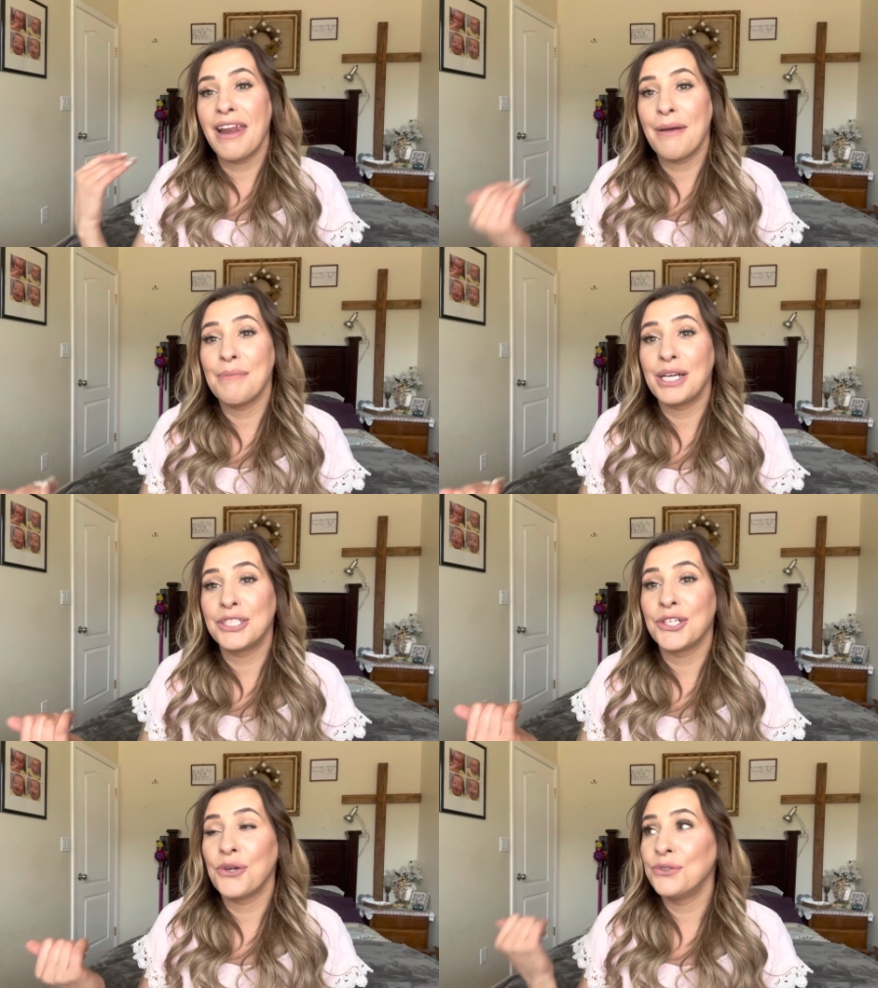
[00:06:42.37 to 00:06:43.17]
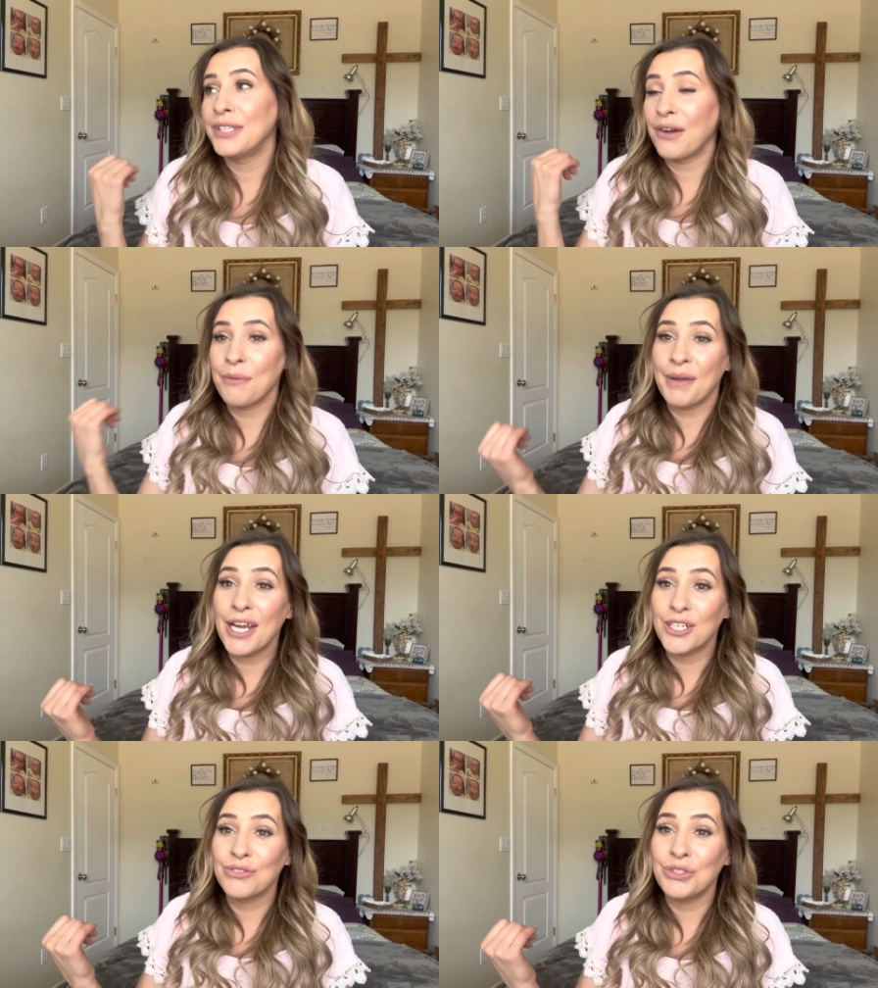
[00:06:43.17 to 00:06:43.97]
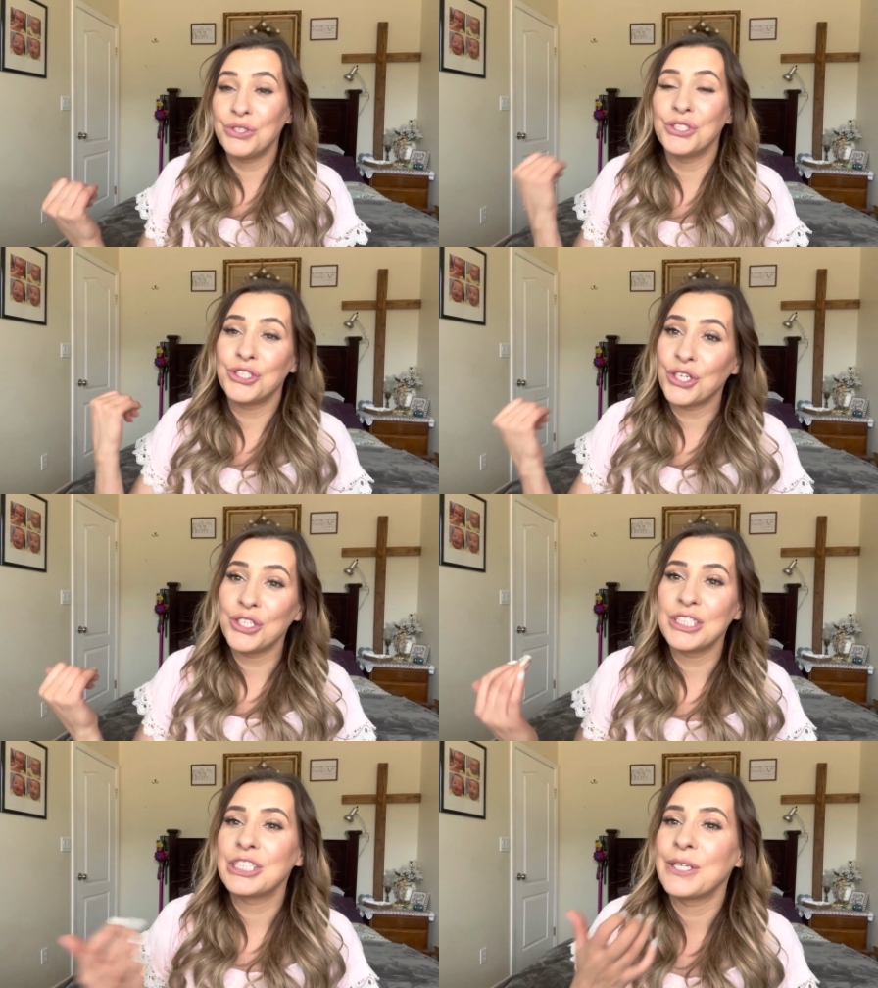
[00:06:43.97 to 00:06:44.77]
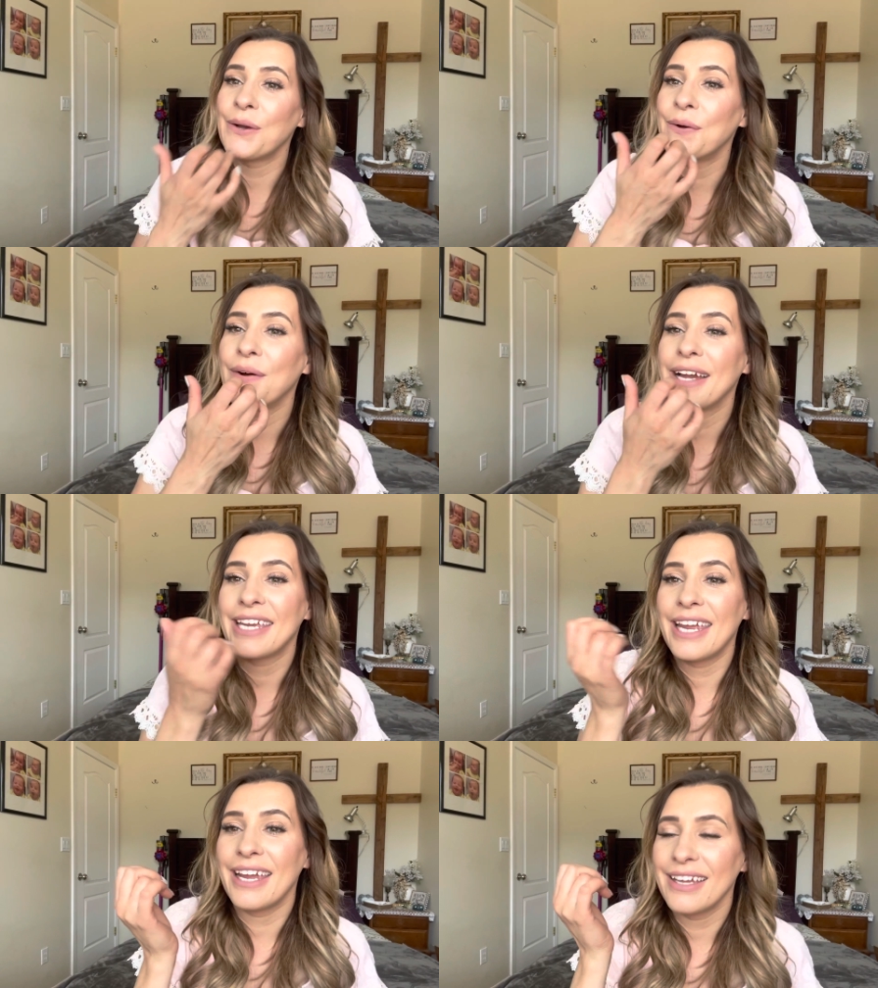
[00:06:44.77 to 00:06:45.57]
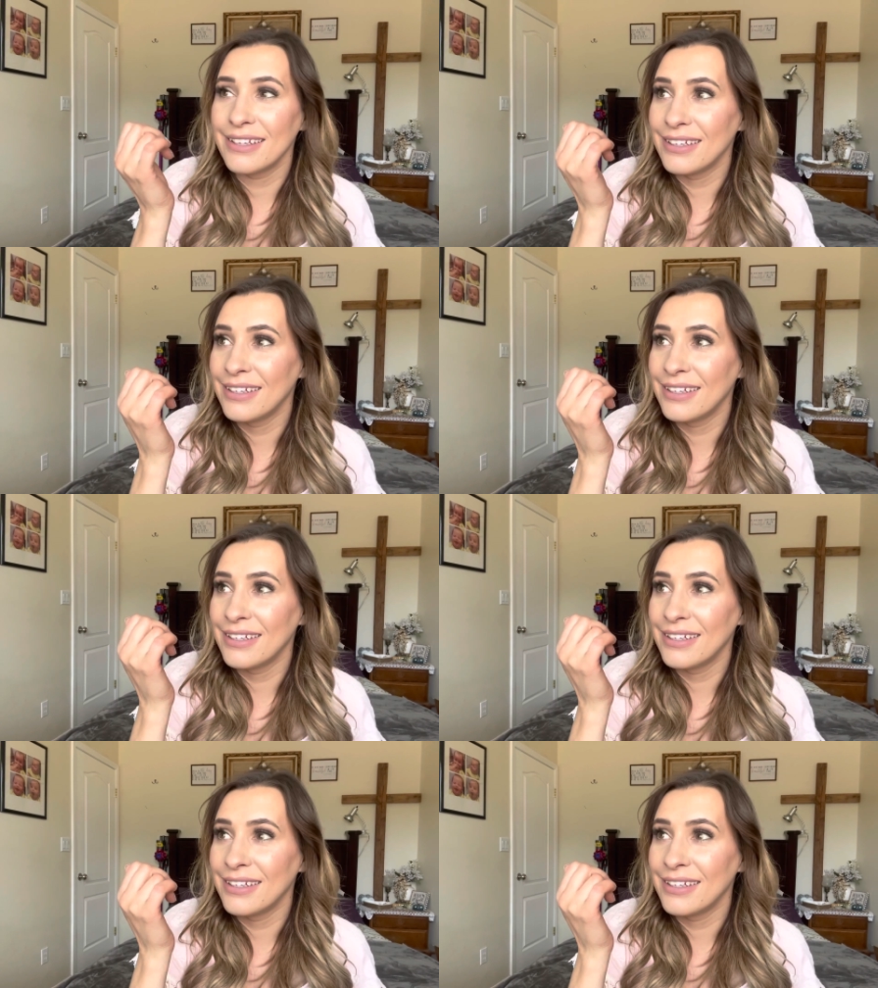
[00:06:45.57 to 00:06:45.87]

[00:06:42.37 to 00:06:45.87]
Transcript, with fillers: and I'm about to go down to Bakersfield to church, so I can't